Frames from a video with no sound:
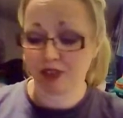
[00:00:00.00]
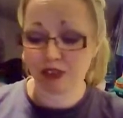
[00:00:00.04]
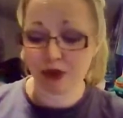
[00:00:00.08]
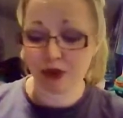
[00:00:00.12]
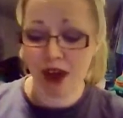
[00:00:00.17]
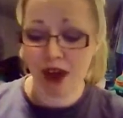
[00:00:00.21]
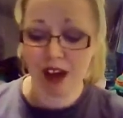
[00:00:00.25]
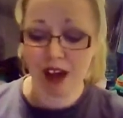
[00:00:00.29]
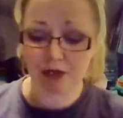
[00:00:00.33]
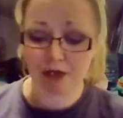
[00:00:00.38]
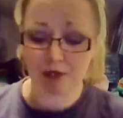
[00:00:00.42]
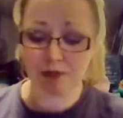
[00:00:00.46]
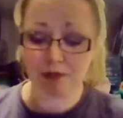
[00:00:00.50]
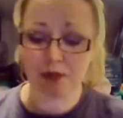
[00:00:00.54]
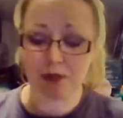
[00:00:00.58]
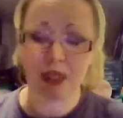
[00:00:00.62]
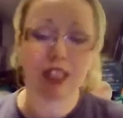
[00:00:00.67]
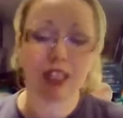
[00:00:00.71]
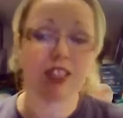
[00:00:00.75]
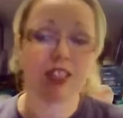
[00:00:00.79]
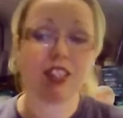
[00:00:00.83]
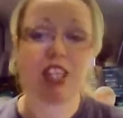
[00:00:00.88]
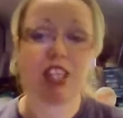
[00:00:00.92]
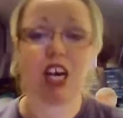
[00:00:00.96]
you haven't
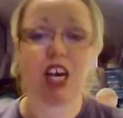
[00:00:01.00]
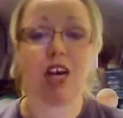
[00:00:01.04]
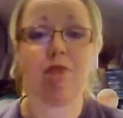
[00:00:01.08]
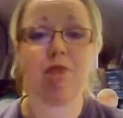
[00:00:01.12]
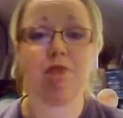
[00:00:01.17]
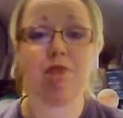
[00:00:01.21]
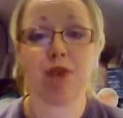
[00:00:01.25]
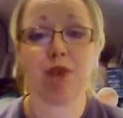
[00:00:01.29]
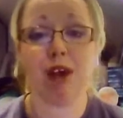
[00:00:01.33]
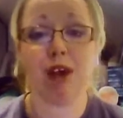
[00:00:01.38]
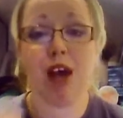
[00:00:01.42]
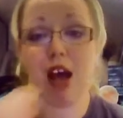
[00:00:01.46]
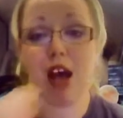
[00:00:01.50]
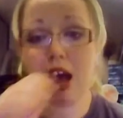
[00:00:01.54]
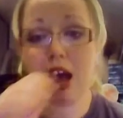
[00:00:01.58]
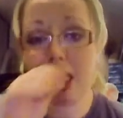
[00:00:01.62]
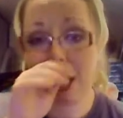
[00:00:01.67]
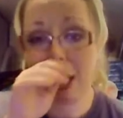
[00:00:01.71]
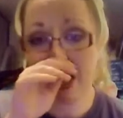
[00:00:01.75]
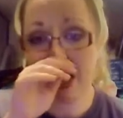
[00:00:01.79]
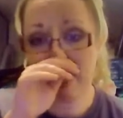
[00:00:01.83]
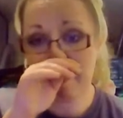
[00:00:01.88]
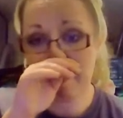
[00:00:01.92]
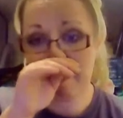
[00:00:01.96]
picked up
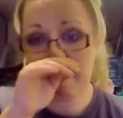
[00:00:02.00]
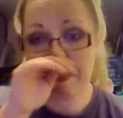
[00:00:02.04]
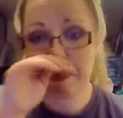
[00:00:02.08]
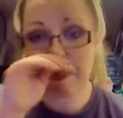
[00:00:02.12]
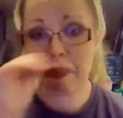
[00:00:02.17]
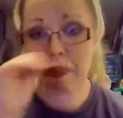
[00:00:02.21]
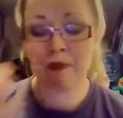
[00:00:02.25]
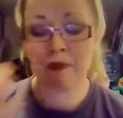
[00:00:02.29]
the